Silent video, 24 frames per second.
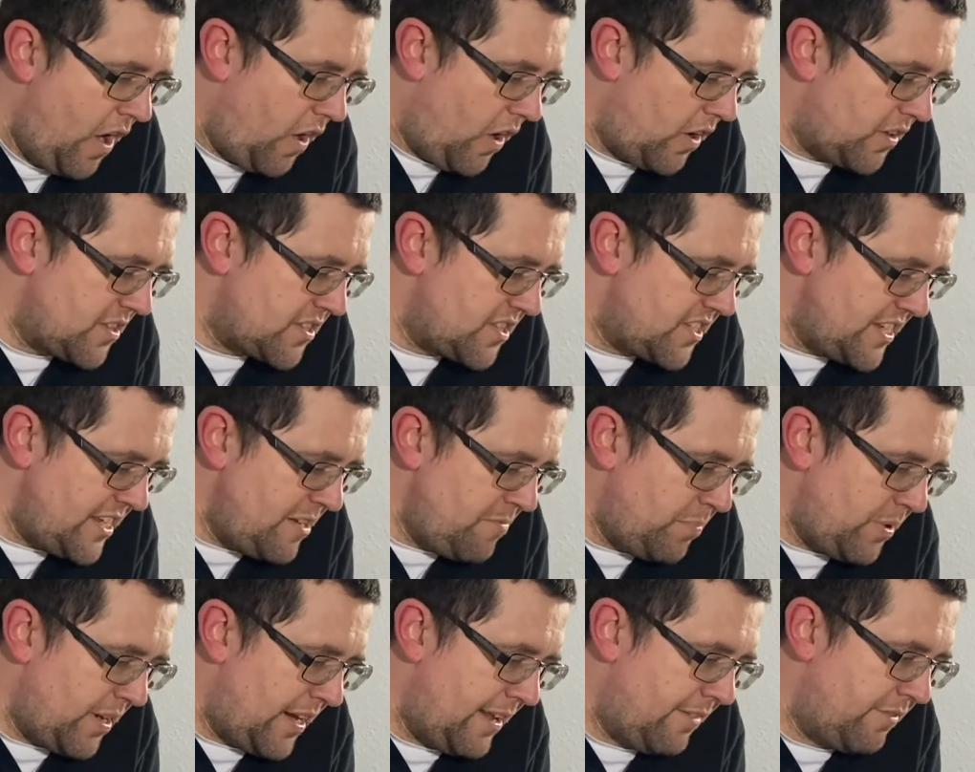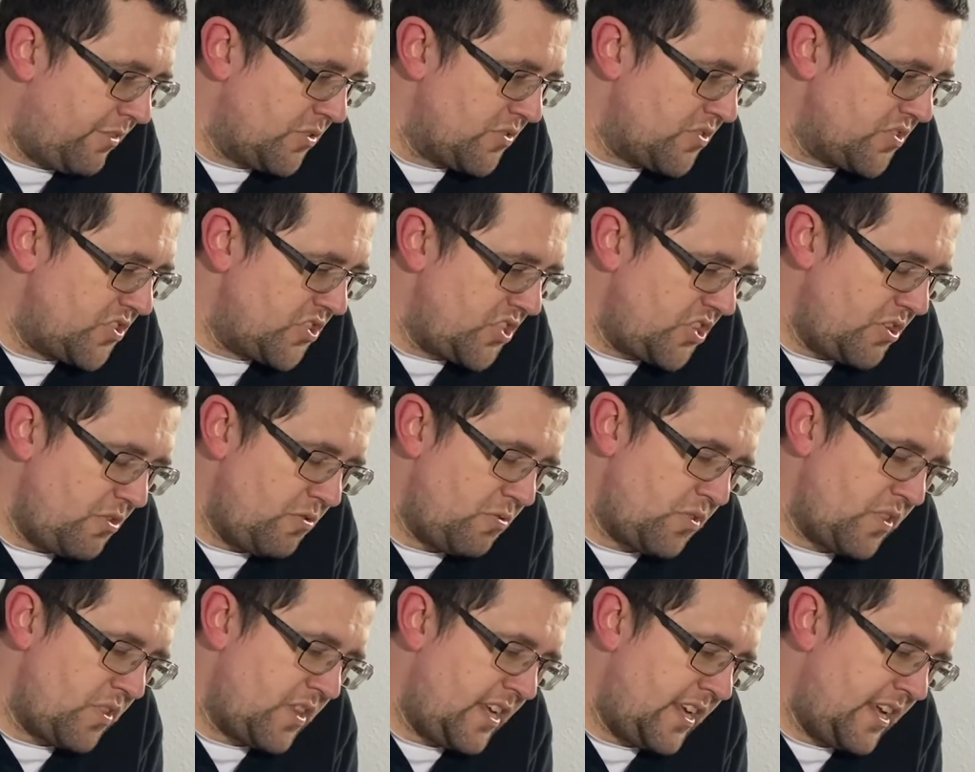On deeper levels
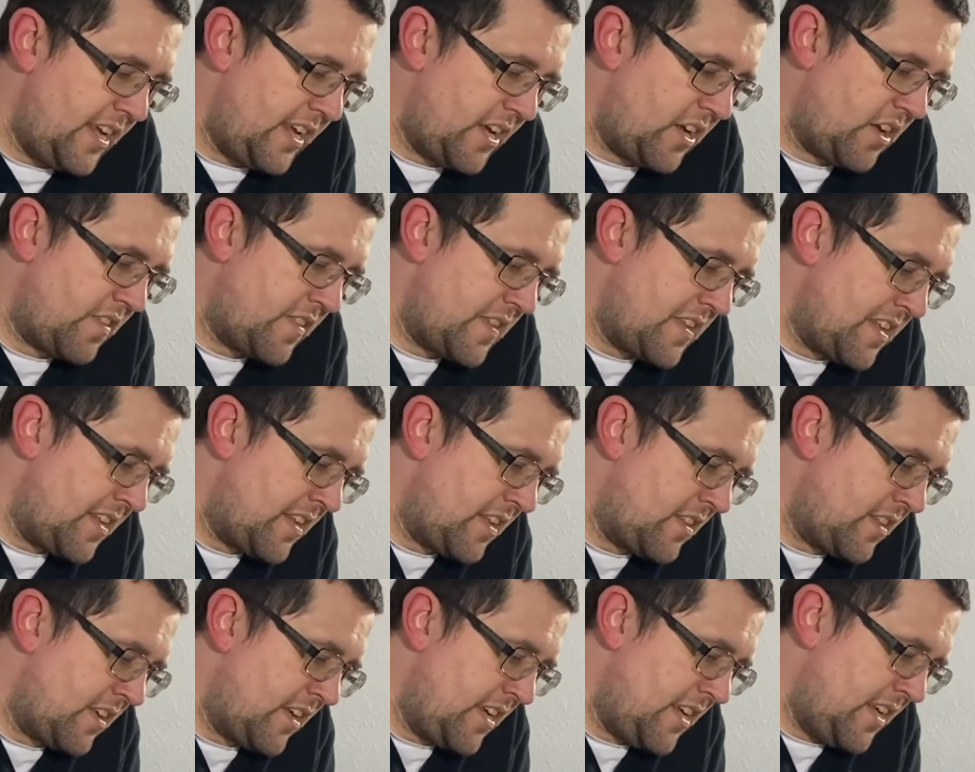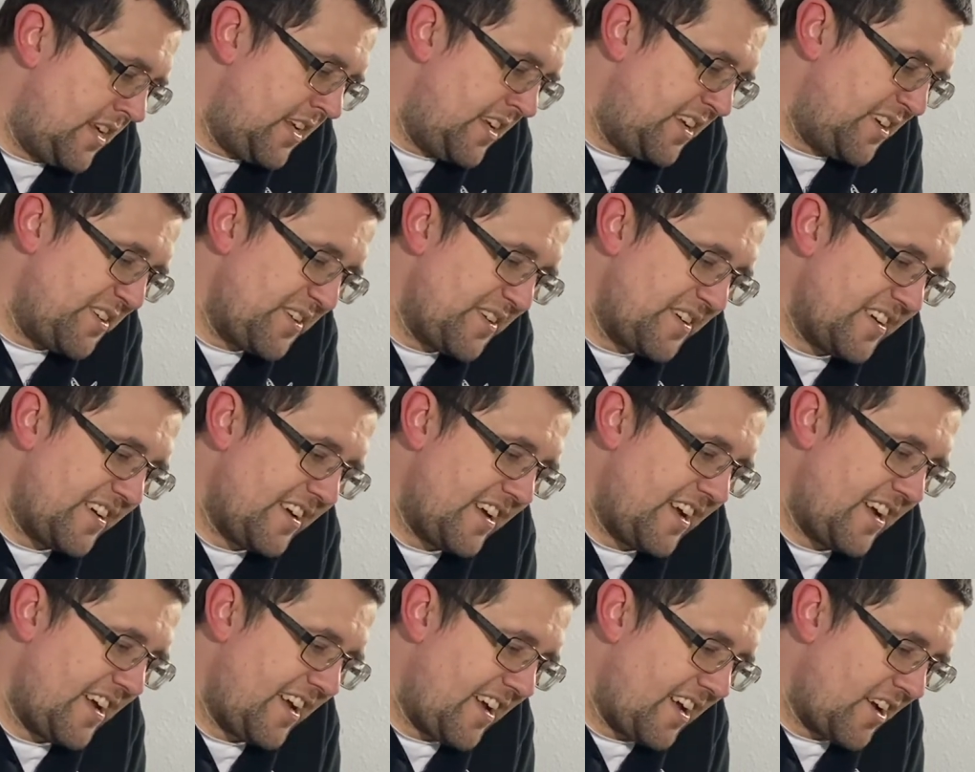too, the
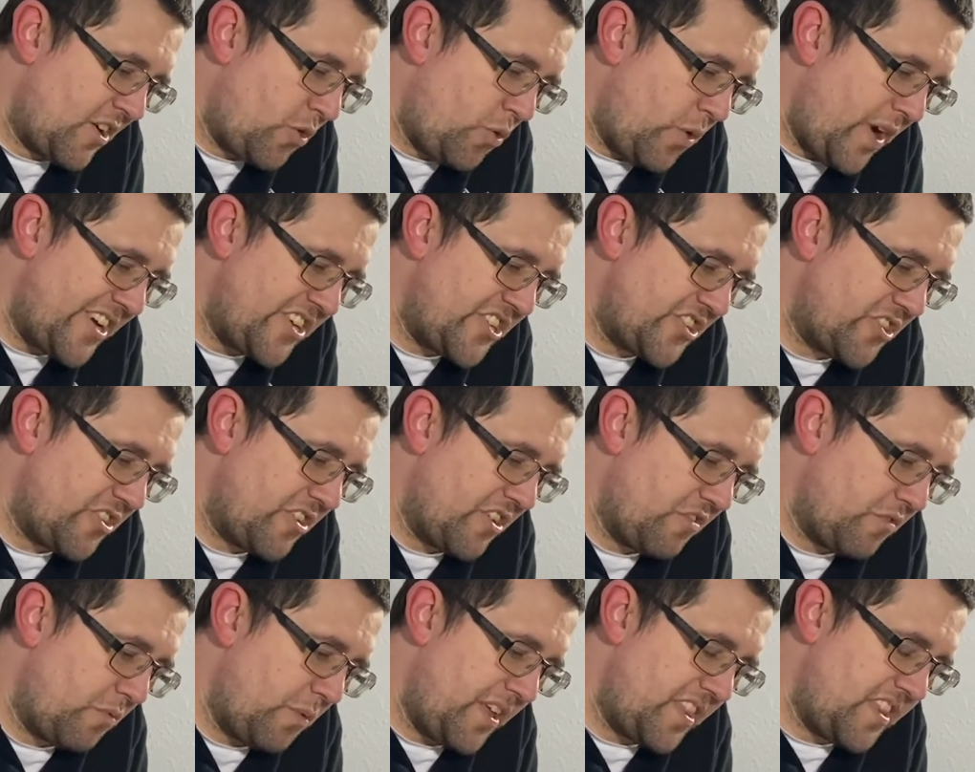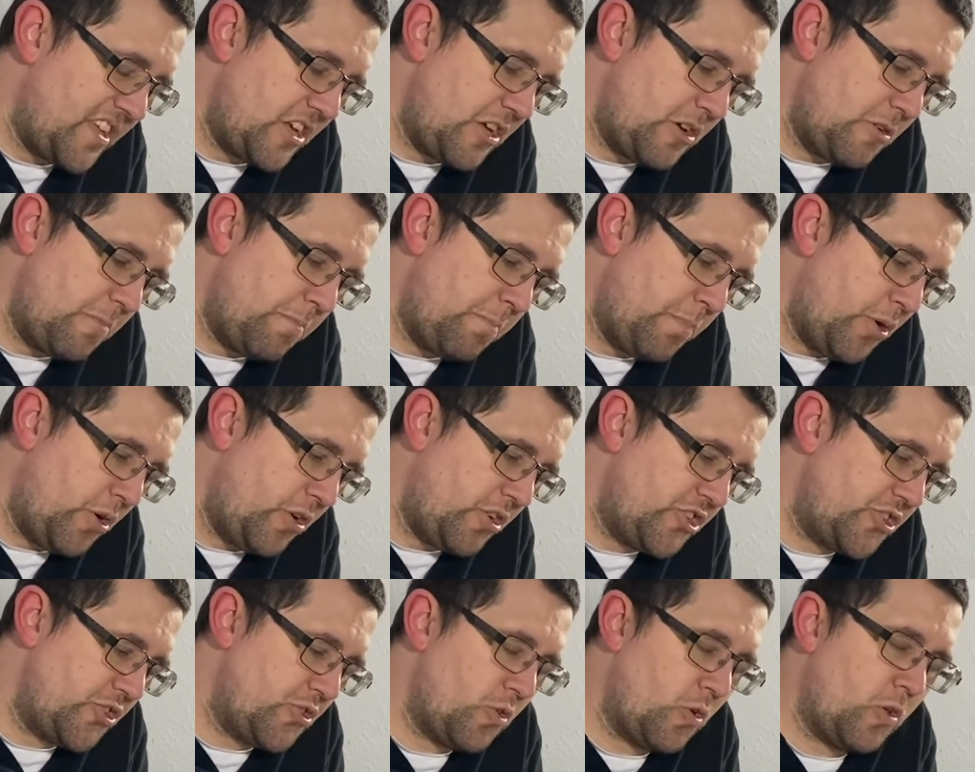question of whether you
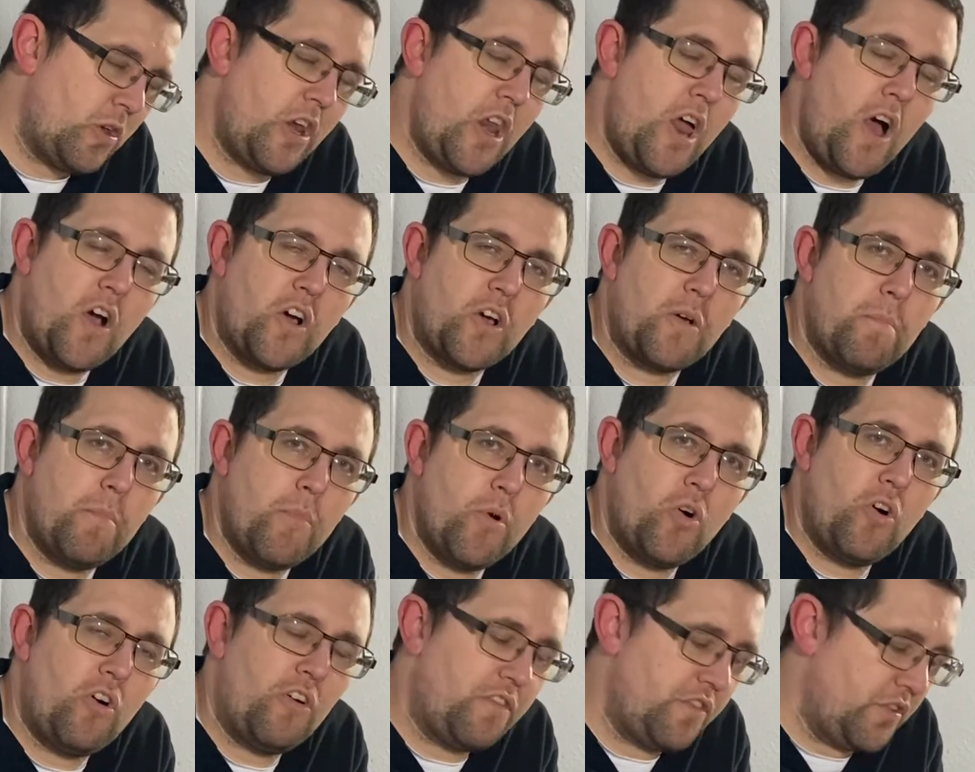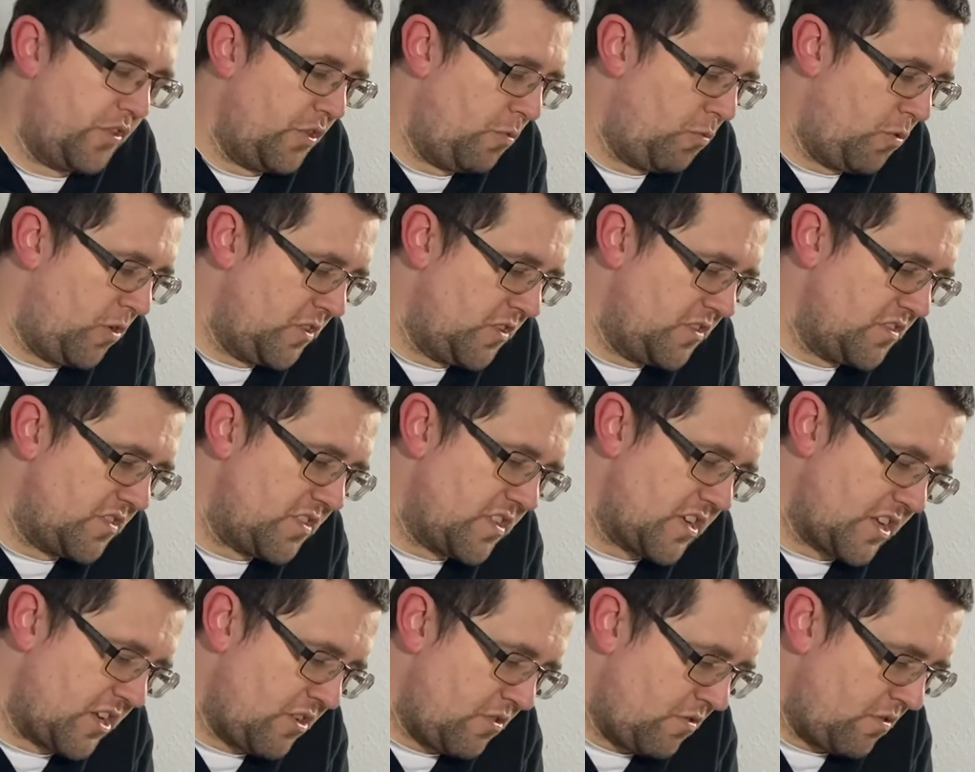push your luck more for
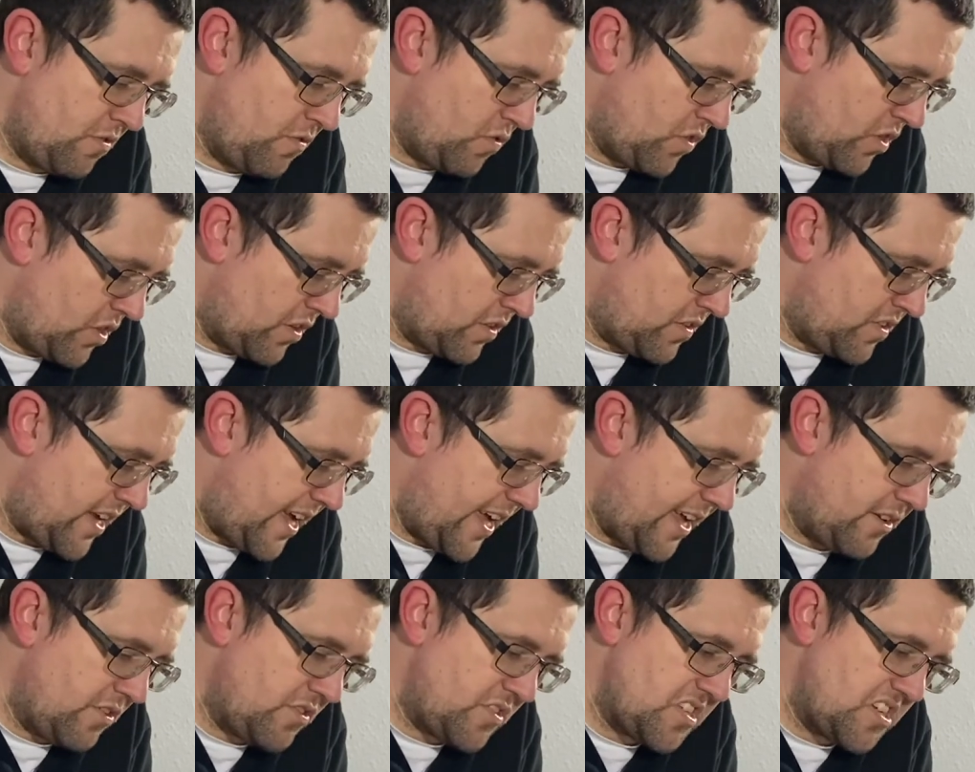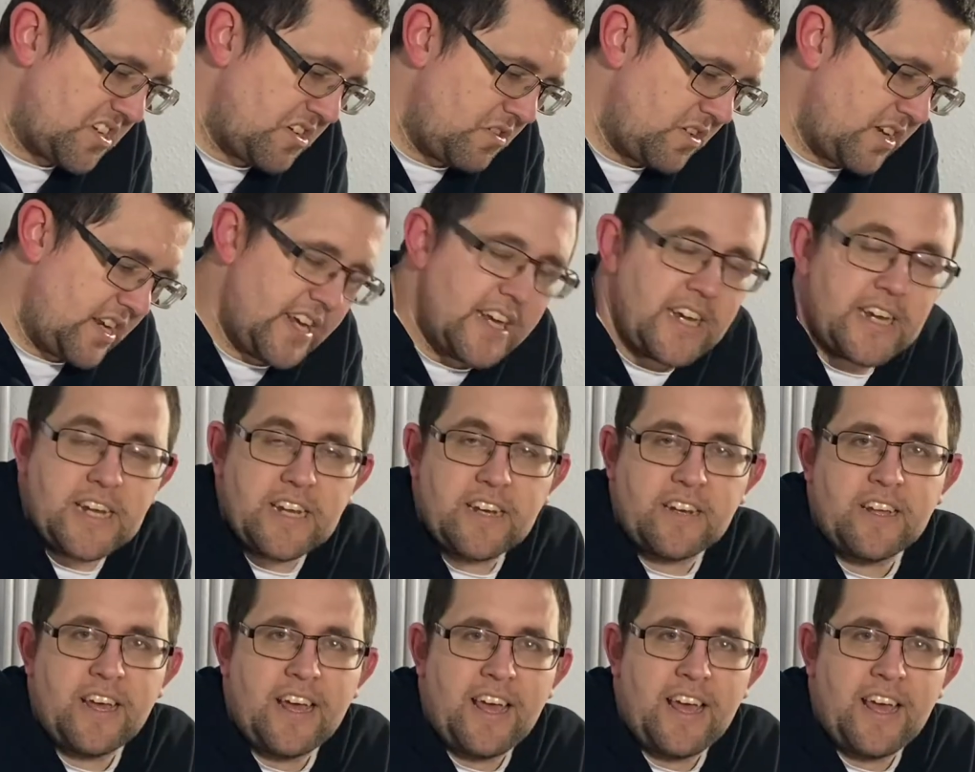the tiles that you need,